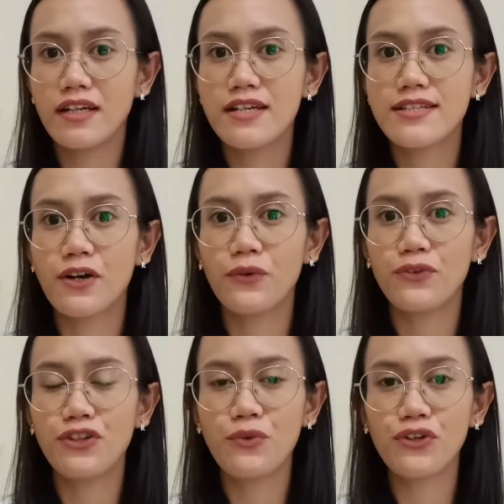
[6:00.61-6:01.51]
So
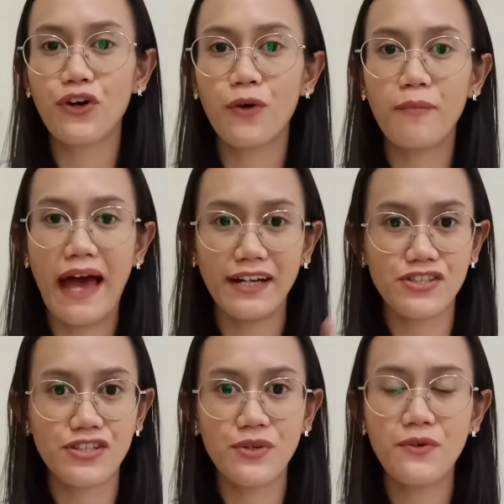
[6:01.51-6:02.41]
you will go back
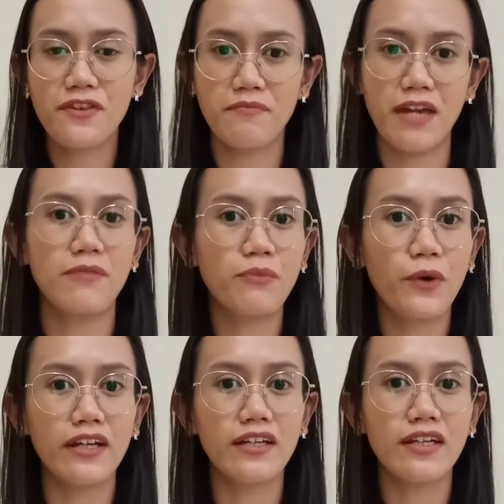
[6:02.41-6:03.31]
to the main
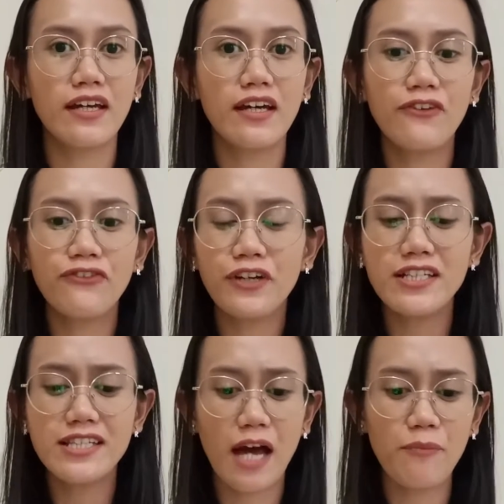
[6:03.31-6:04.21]
point. For
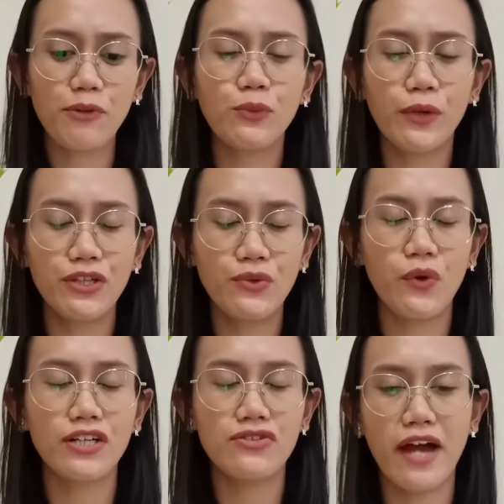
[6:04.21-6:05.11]
example, when you
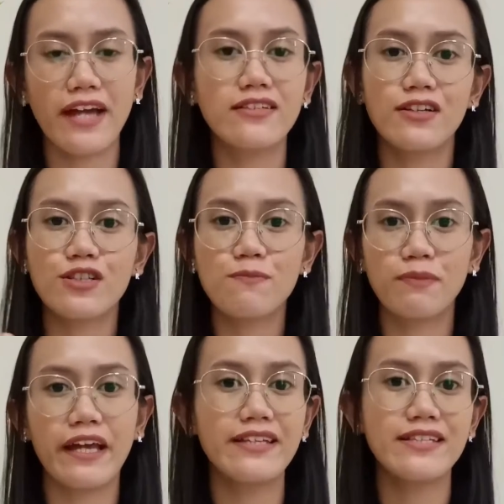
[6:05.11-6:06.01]
are trying to
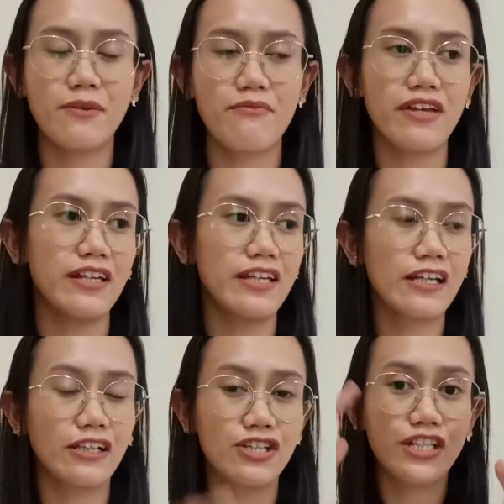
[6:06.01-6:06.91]
explain something in
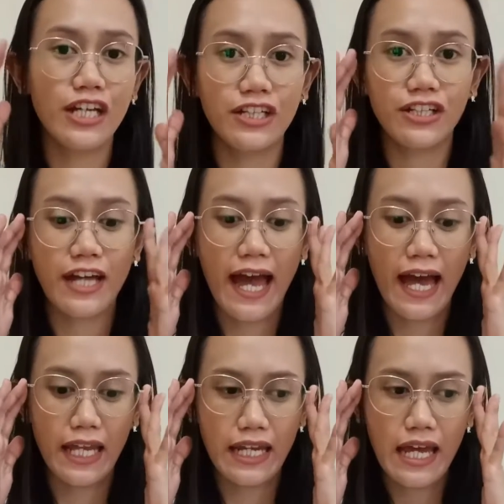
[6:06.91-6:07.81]
English in your
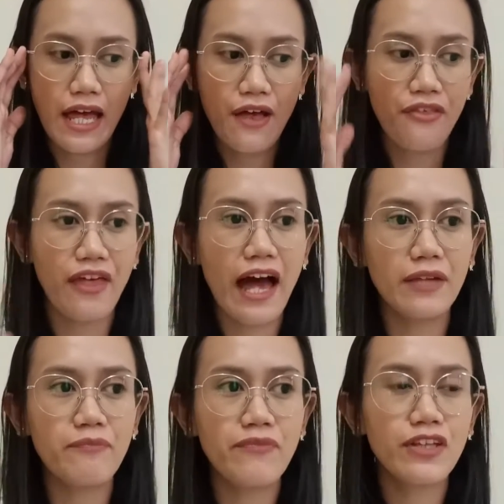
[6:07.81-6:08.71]
head,
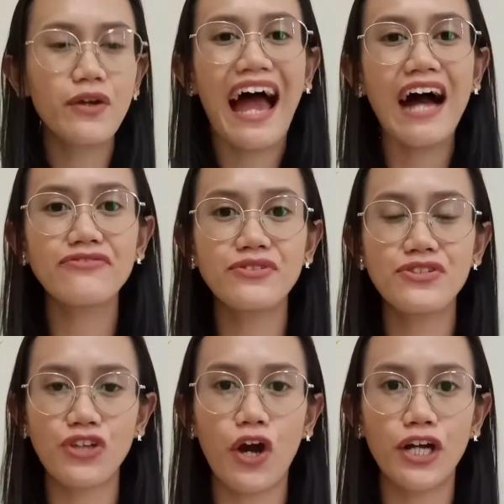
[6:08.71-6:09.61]
then you have to
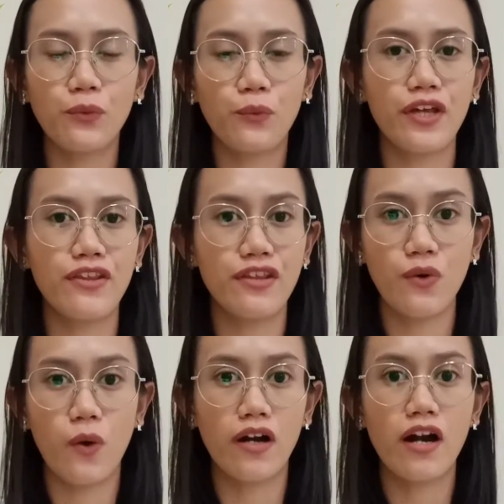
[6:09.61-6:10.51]
start with
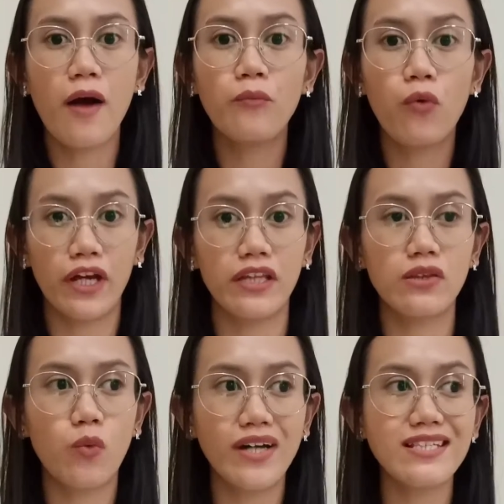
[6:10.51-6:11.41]
your point.
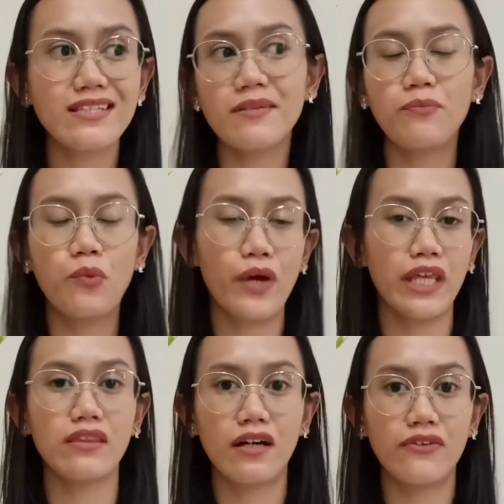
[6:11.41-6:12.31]
What's the
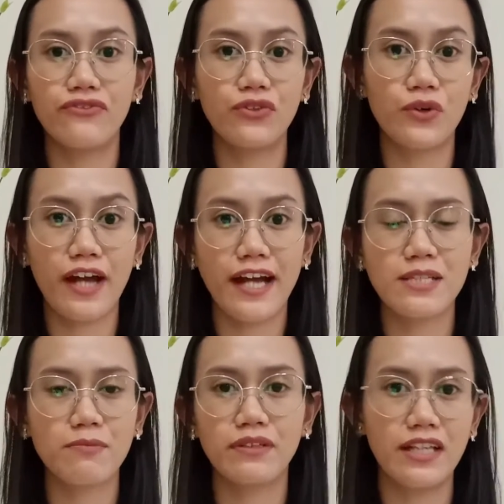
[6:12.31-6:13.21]
point of your
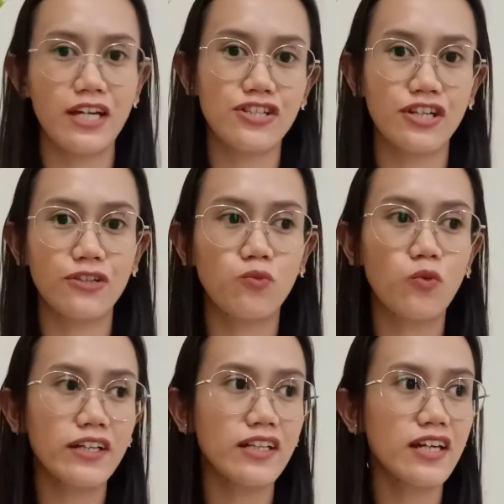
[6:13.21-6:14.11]
explanation?
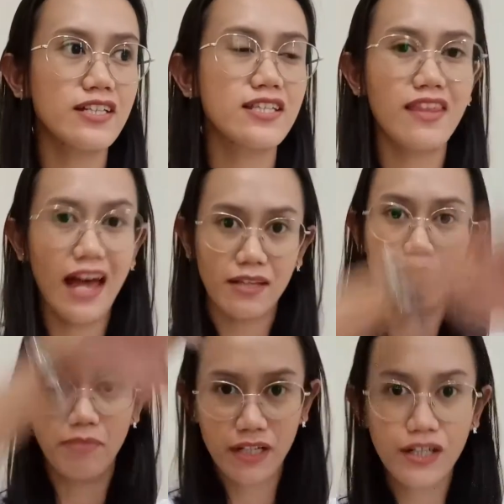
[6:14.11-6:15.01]
What is that
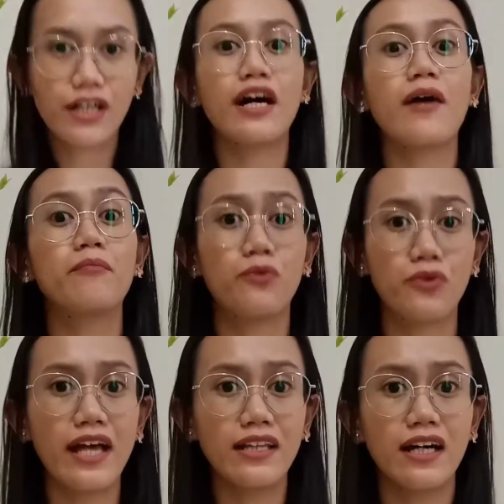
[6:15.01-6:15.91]
bigger
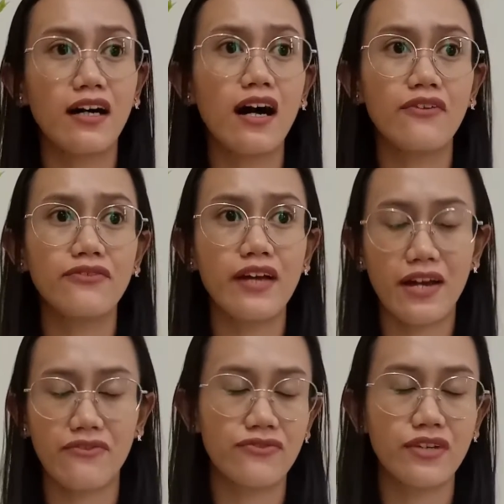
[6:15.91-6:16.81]
umbrella of
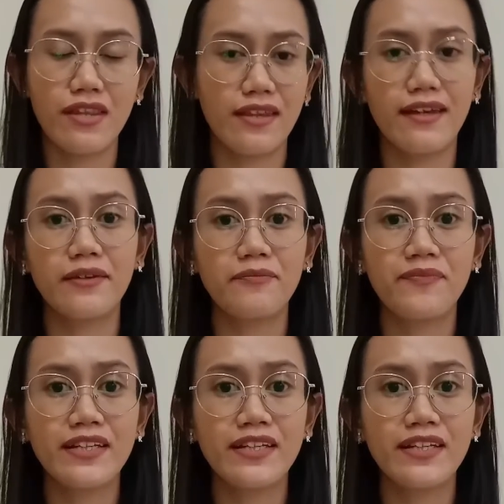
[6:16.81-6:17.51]
everything?